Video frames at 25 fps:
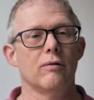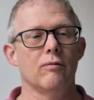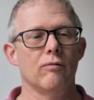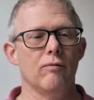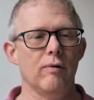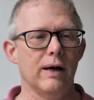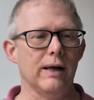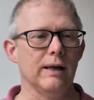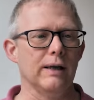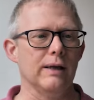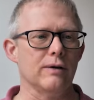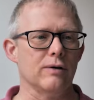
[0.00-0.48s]

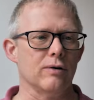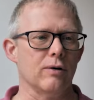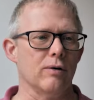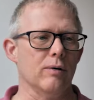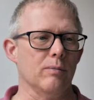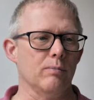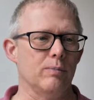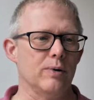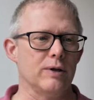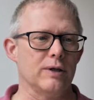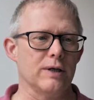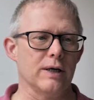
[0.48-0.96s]
really
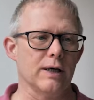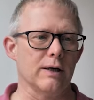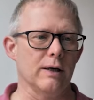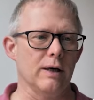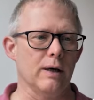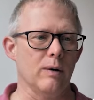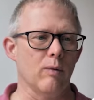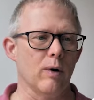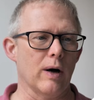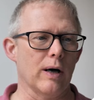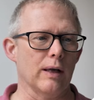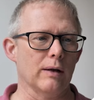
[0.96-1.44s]
doing
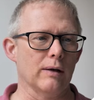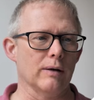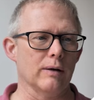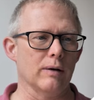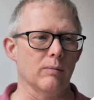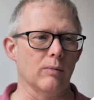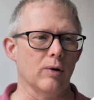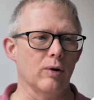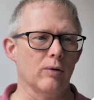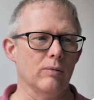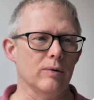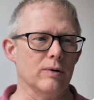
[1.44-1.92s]
particularly well at
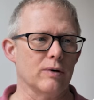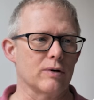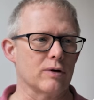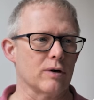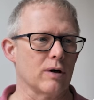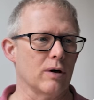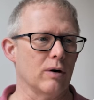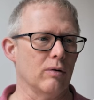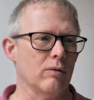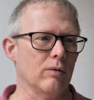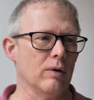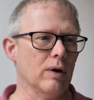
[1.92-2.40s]
the moment.
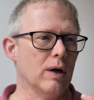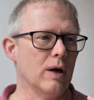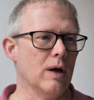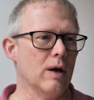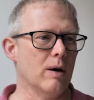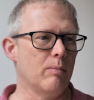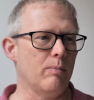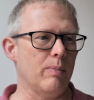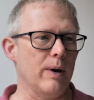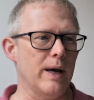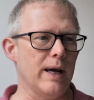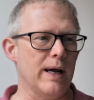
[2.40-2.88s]
So
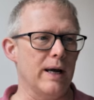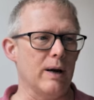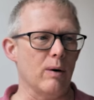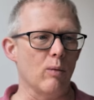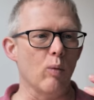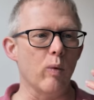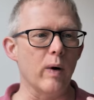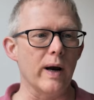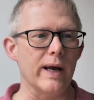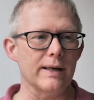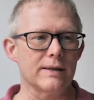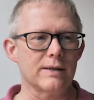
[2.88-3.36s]

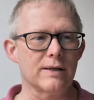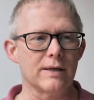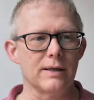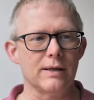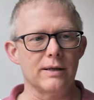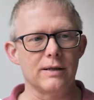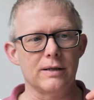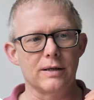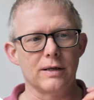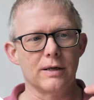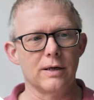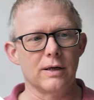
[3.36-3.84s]
being
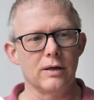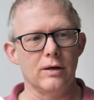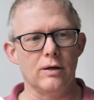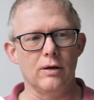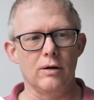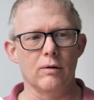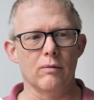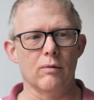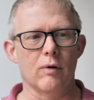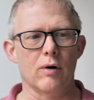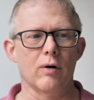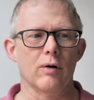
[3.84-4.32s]
weighted,
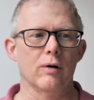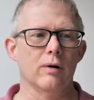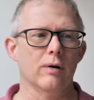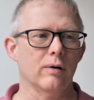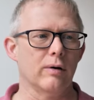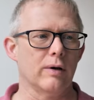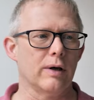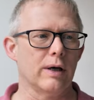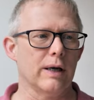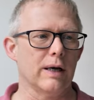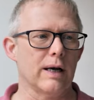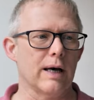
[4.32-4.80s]
you are
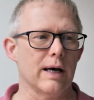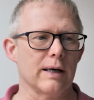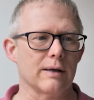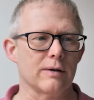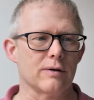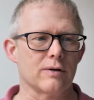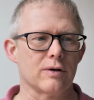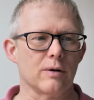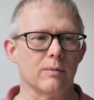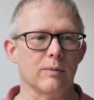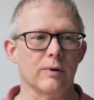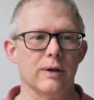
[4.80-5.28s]
looking
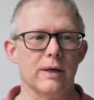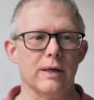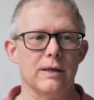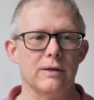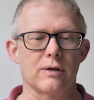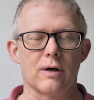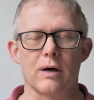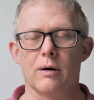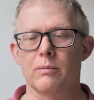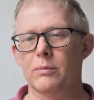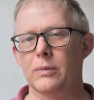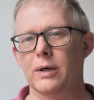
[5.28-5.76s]
at some of
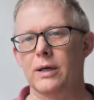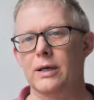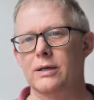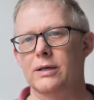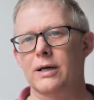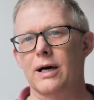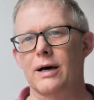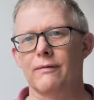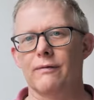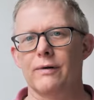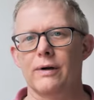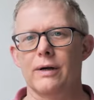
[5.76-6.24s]
these
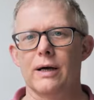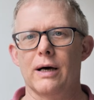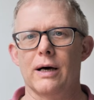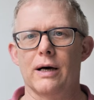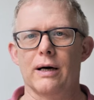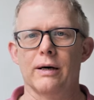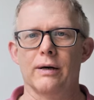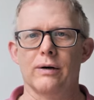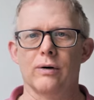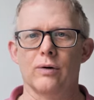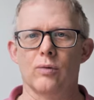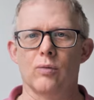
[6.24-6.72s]
companies having
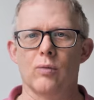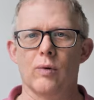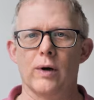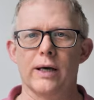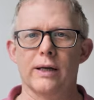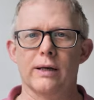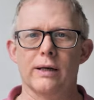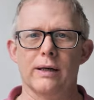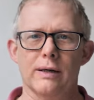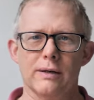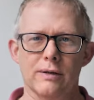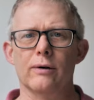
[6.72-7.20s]
higher
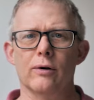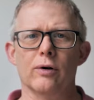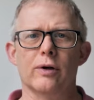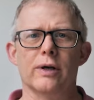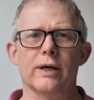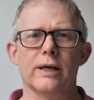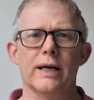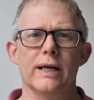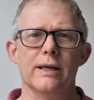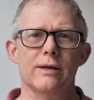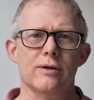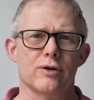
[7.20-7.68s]
weighting.
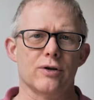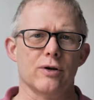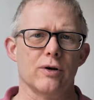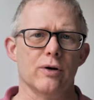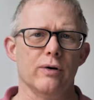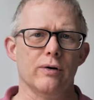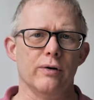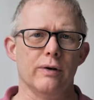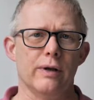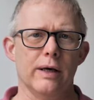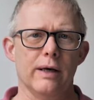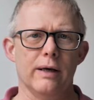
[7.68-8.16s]
Looking
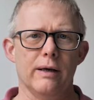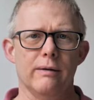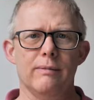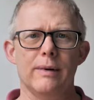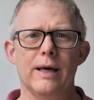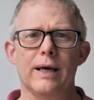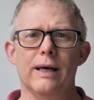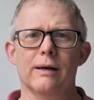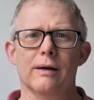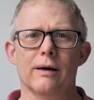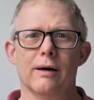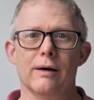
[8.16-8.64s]
into the
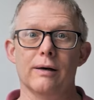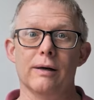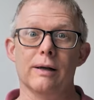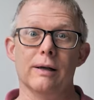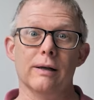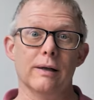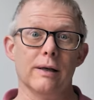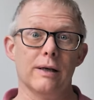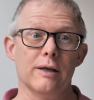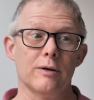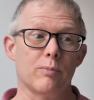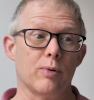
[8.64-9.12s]
Eli
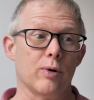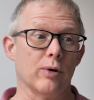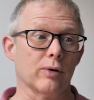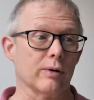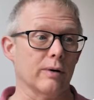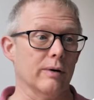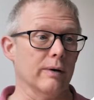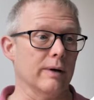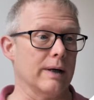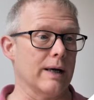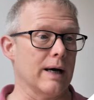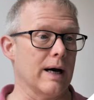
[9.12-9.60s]
Lilly's,
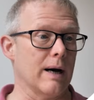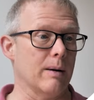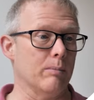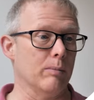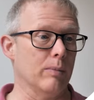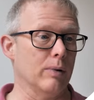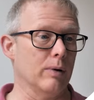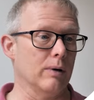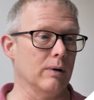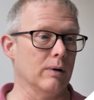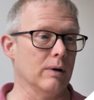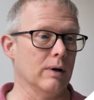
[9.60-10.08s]
Procter &
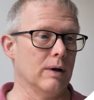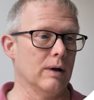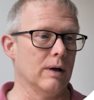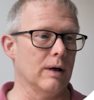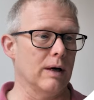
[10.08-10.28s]
Gamble,